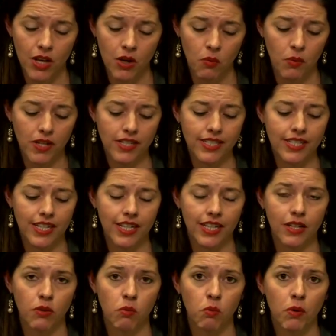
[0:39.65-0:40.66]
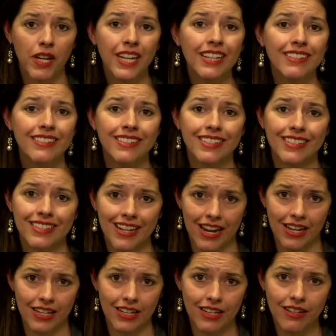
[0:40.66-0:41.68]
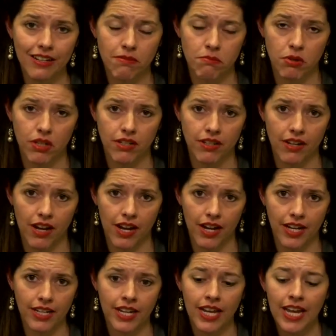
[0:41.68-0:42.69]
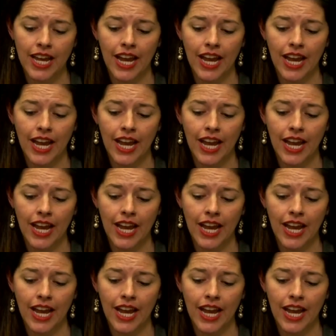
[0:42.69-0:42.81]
We see it reinstated in book nine.